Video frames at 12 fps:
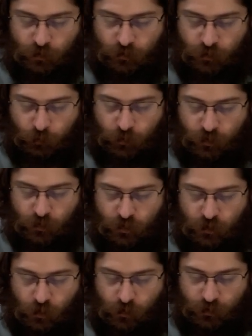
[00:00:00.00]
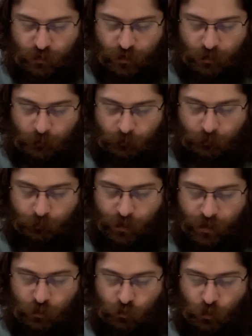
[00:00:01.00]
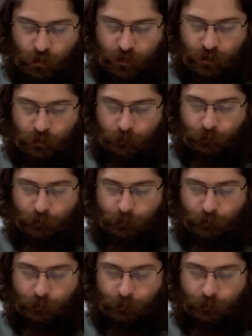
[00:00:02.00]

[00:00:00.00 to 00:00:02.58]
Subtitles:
So I'm going to start by drawing the